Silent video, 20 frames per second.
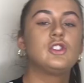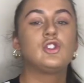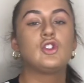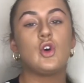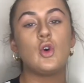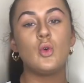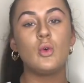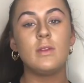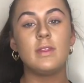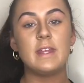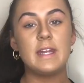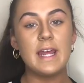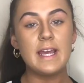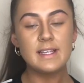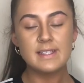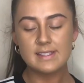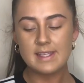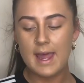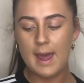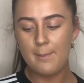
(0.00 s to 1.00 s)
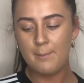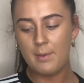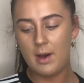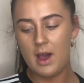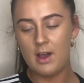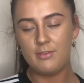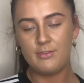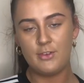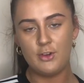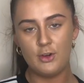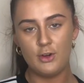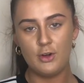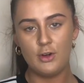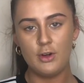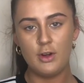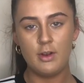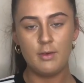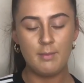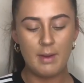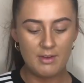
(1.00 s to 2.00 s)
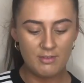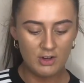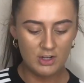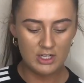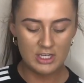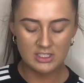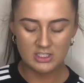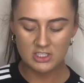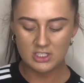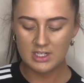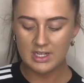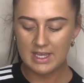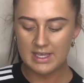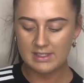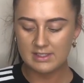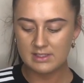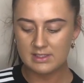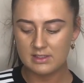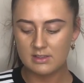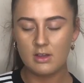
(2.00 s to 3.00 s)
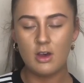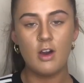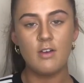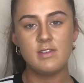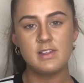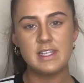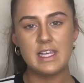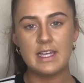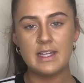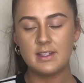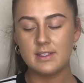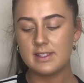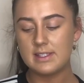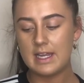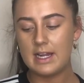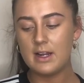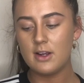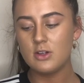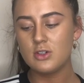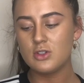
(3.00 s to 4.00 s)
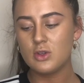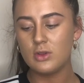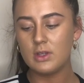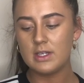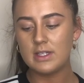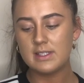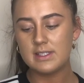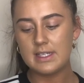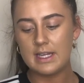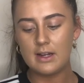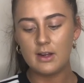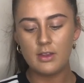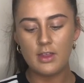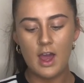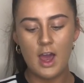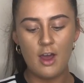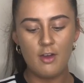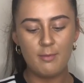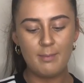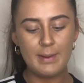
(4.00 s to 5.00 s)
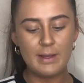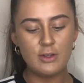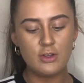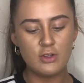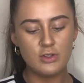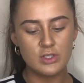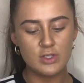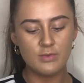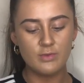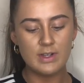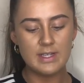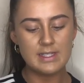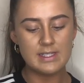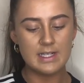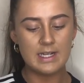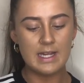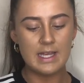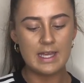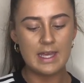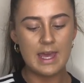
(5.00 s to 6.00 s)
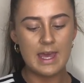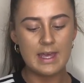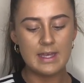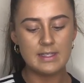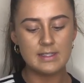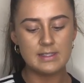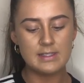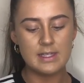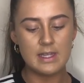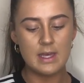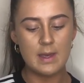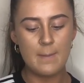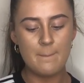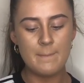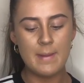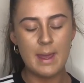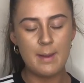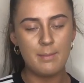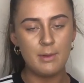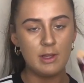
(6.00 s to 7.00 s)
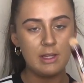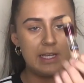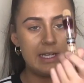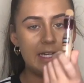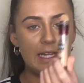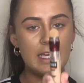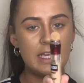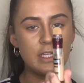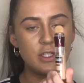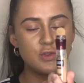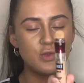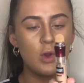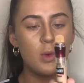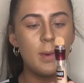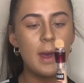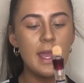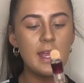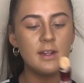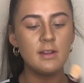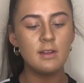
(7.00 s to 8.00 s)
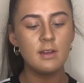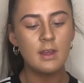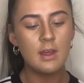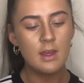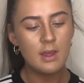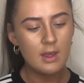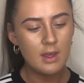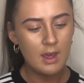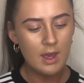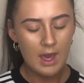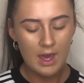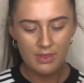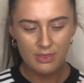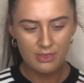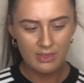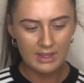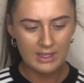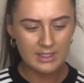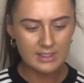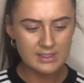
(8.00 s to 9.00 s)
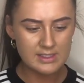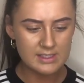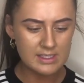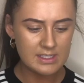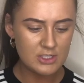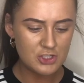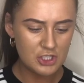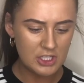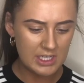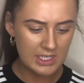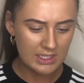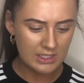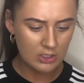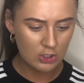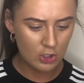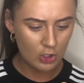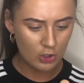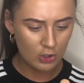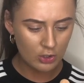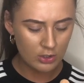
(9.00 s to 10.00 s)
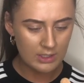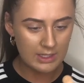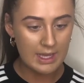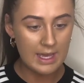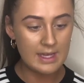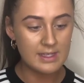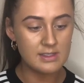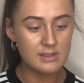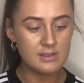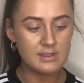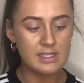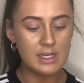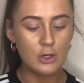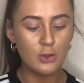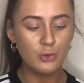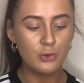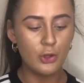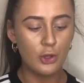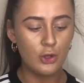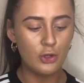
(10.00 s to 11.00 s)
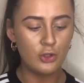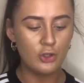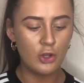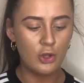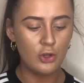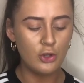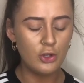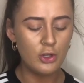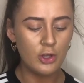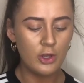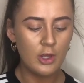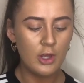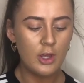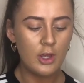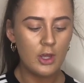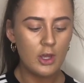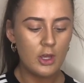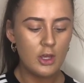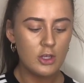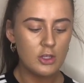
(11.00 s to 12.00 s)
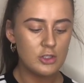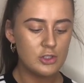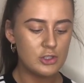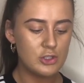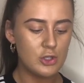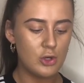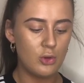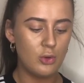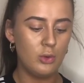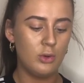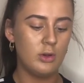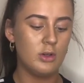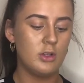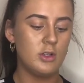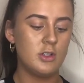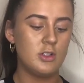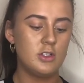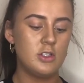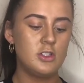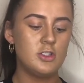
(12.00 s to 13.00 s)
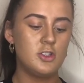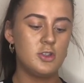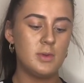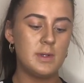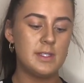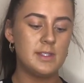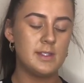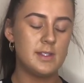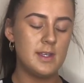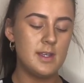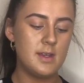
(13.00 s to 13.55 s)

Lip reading: So the next step after my foundation is obviously concealer. So the concealer that I've been using recently is the Maybelline Age Rewind. I think it's the shade Nude, yeah, 02 Nude. So just twist